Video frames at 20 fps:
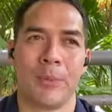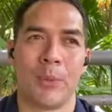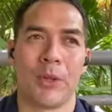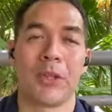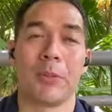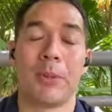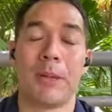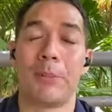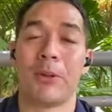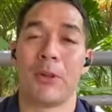
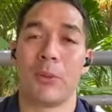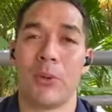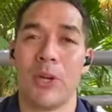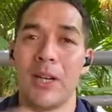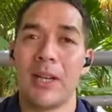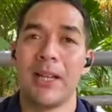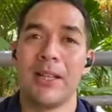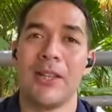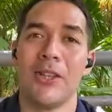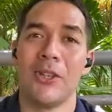people that
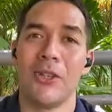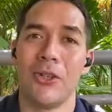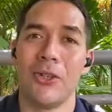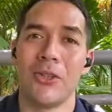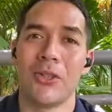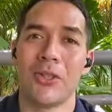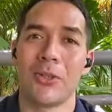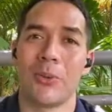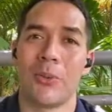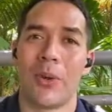work in the
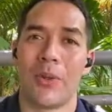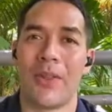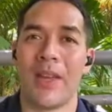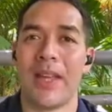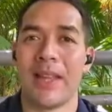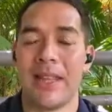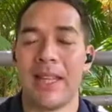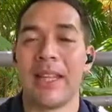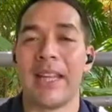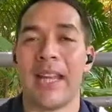news, what
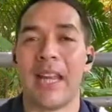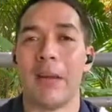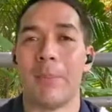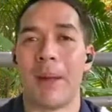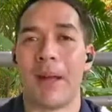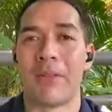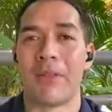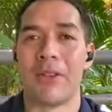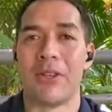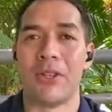they're thinking
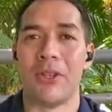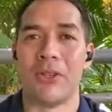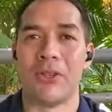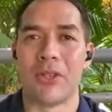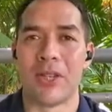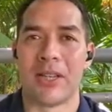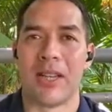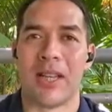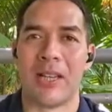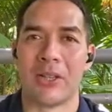about the news
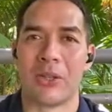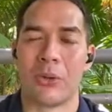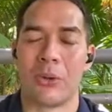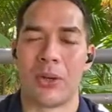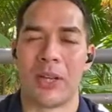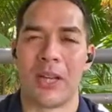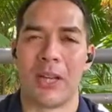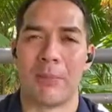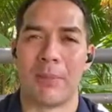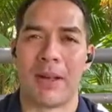and
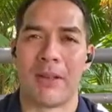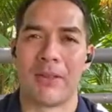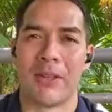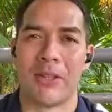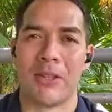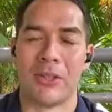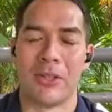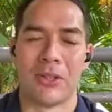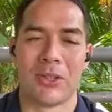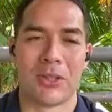talking about the
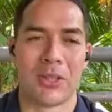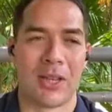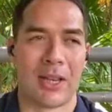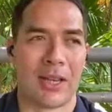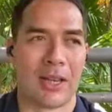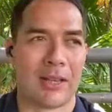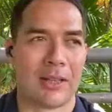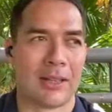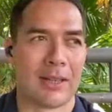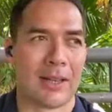news.
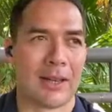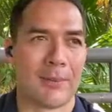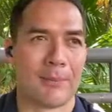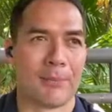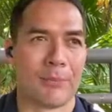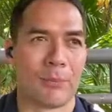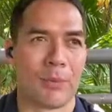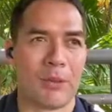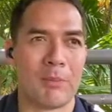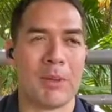And
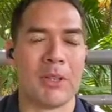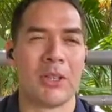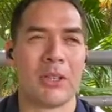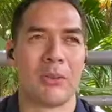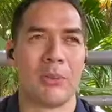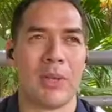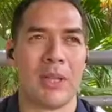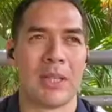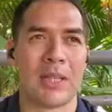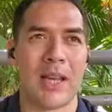
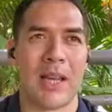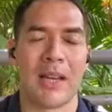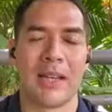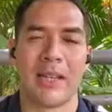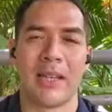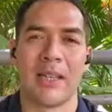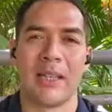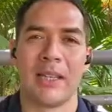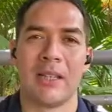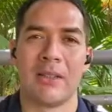I started
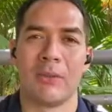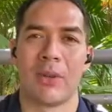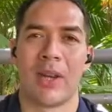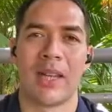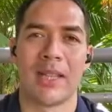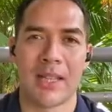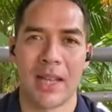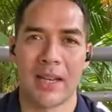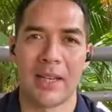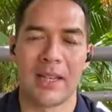
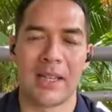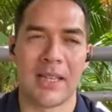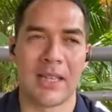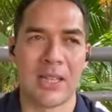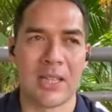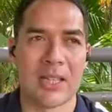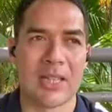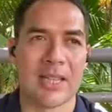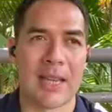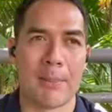it
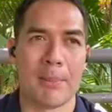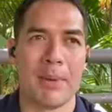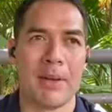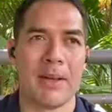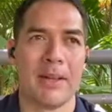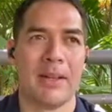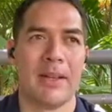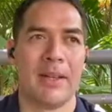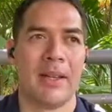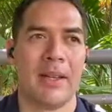in December,
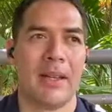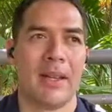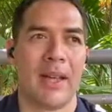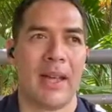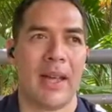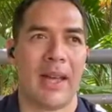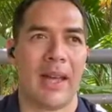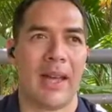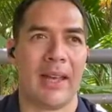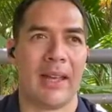
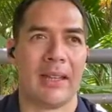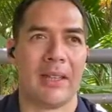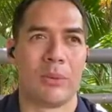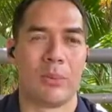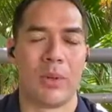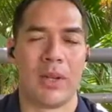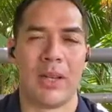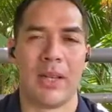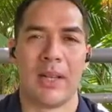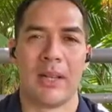and
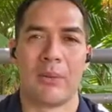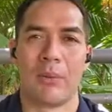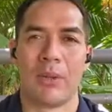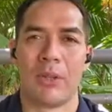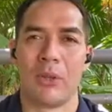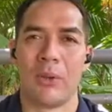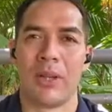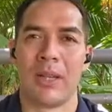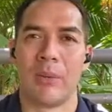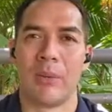we're
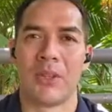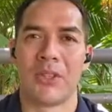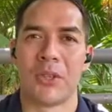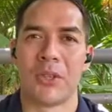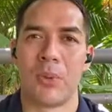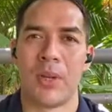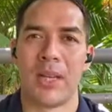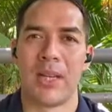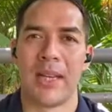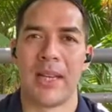doing it once
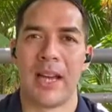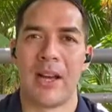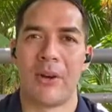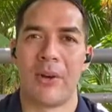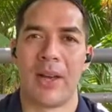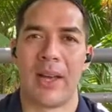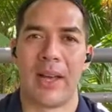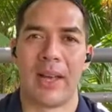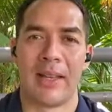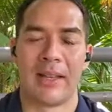a week now.
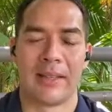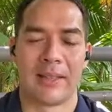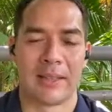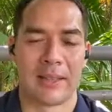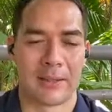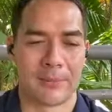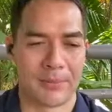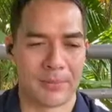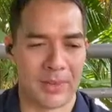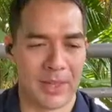And
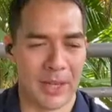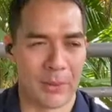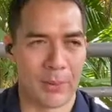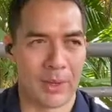yeah,